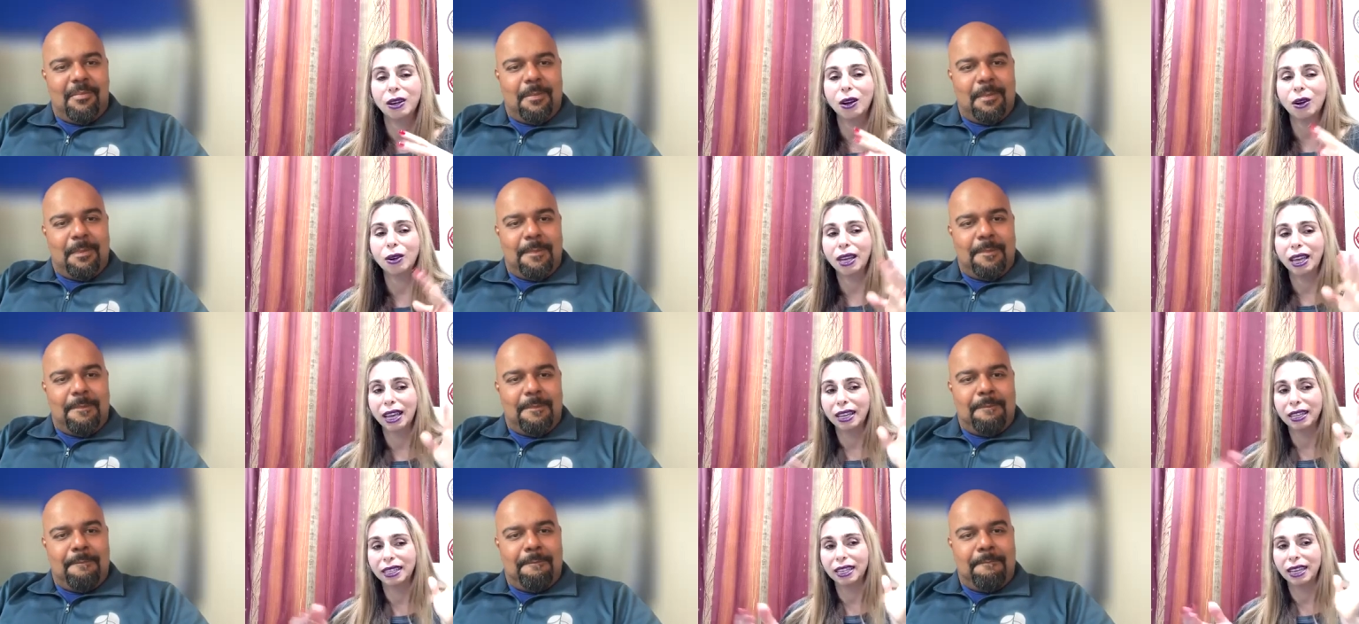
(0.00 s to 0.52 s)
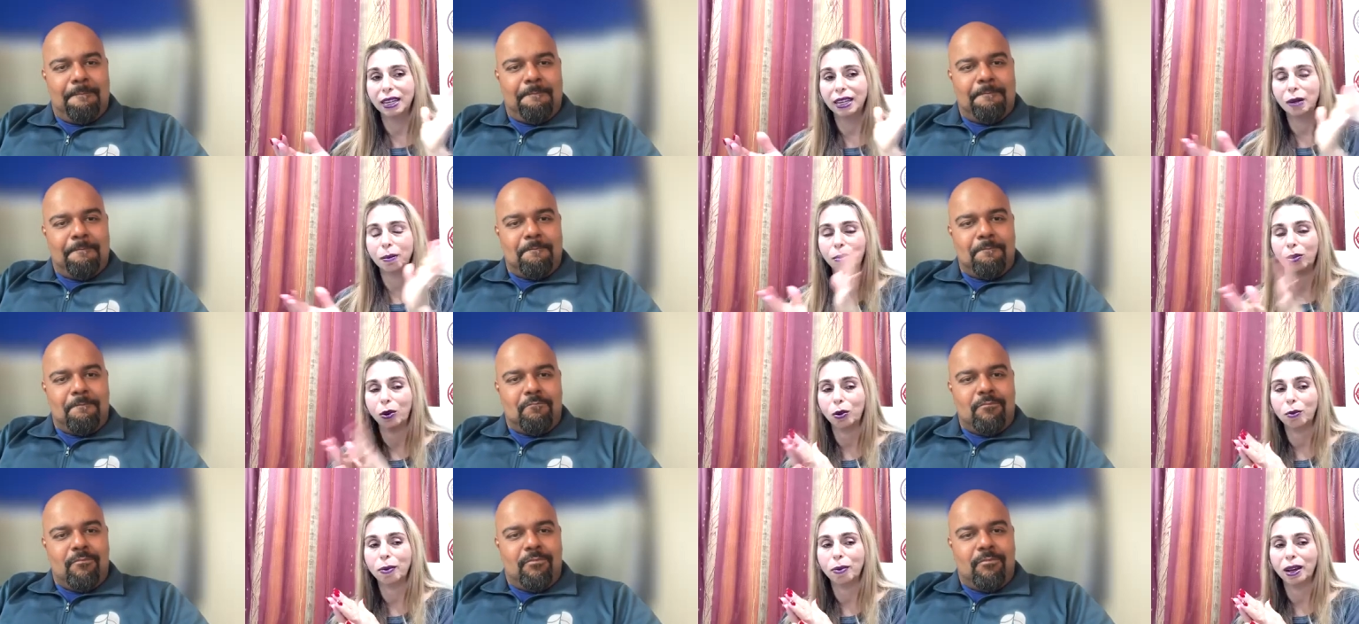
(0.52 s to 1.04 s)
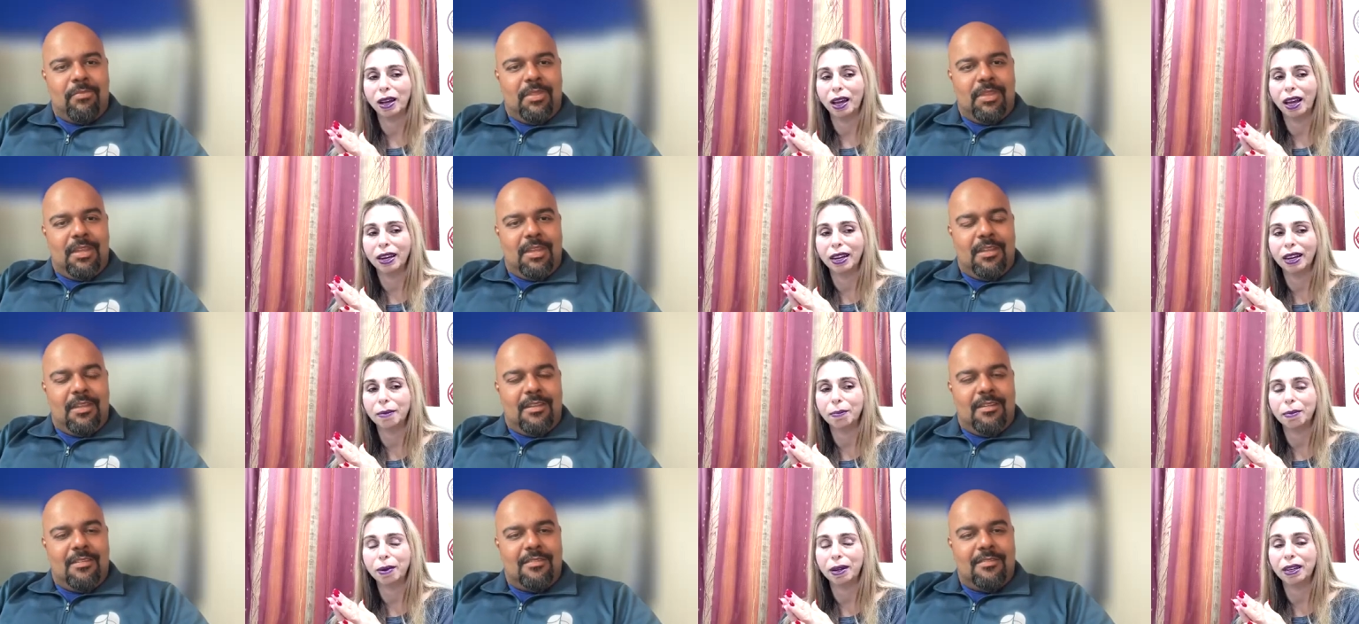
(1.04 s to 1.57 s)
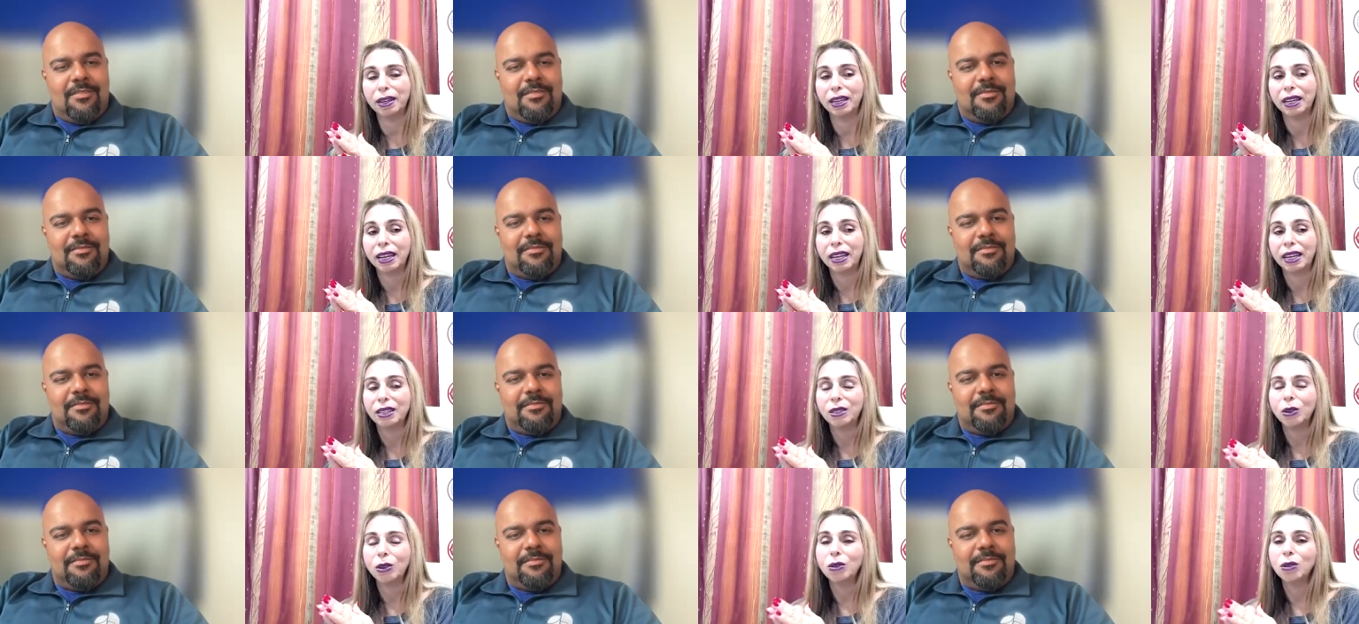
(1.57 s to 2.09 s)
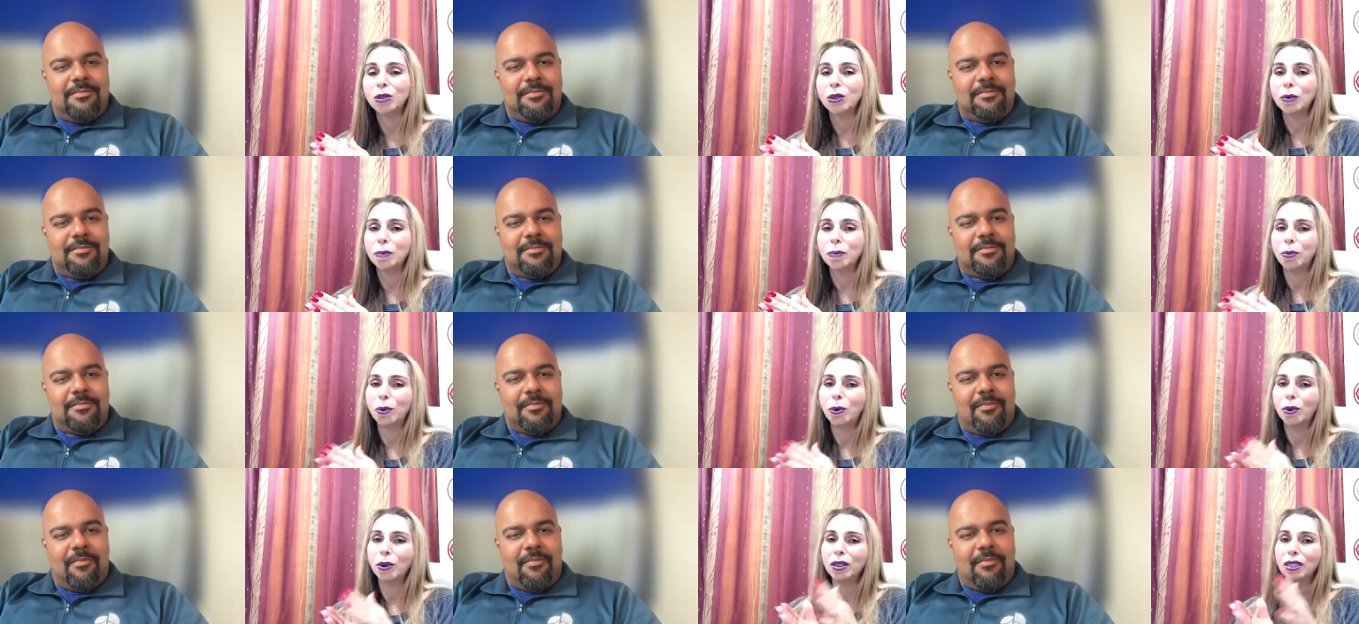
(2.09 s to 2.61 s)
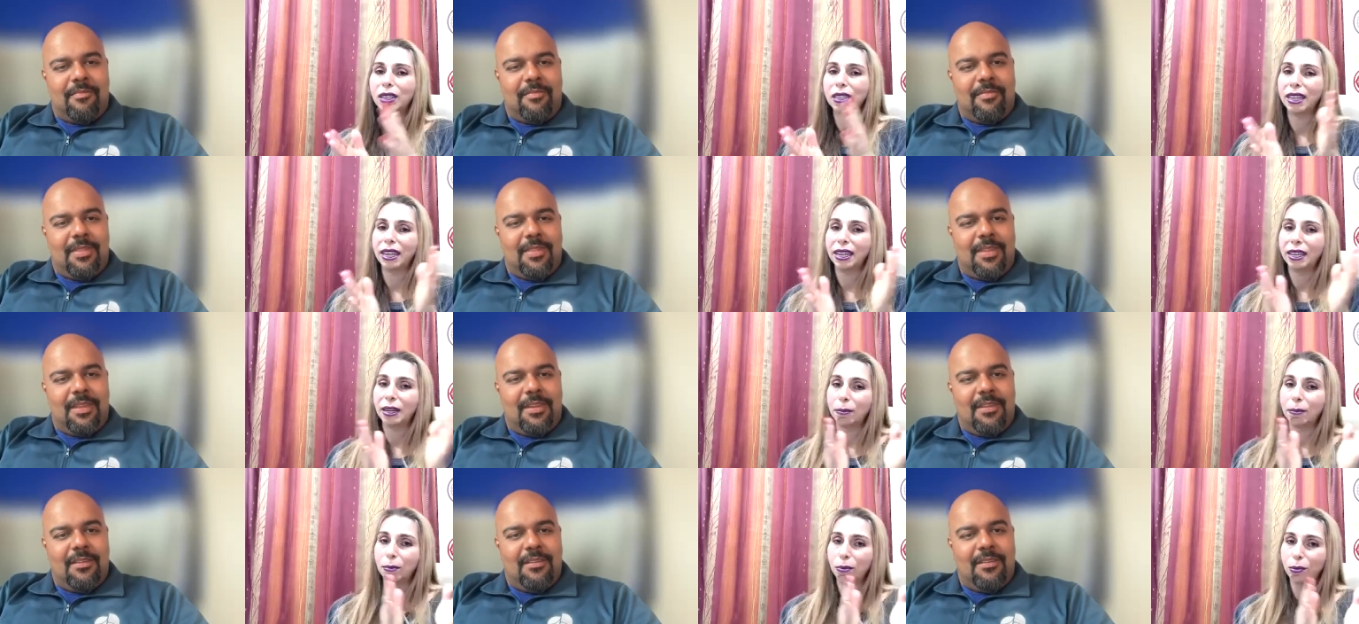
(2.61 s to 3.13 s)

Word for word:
Speaker 1: okay, I take a probiotic, but it's also important to take a